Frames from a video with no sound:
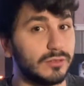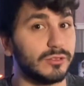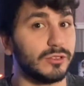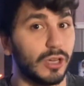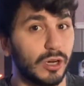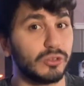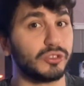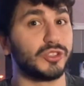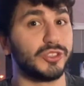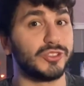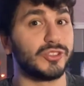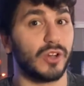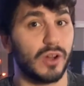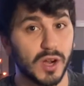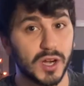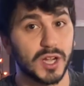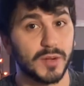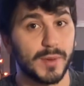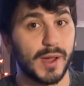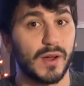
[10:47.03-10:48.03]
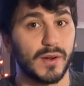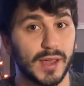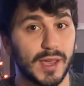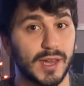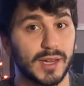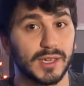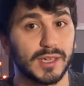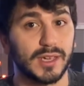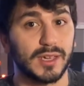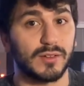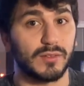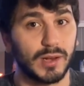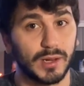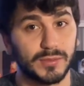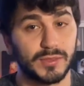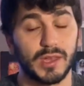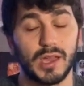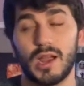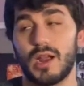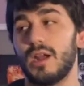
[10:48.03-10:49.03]
She's talking about Anakin right
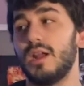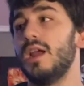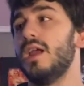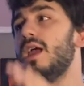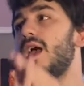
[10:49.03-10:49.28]
there.